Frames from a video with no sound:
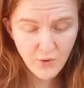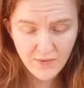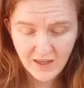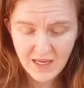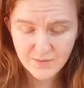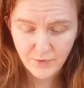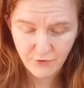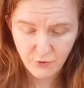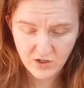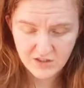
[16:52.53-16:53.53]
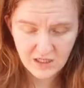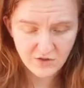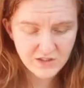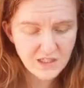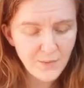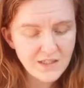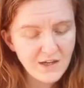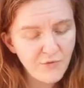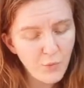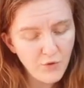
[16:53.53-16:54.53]
the case before us I consider
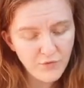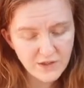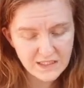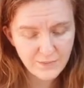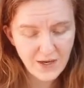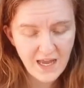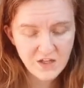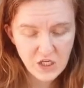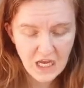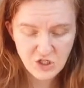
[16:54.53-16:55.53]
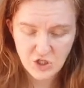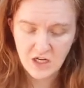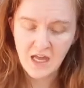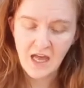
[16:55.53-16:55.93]
myself more fitted by education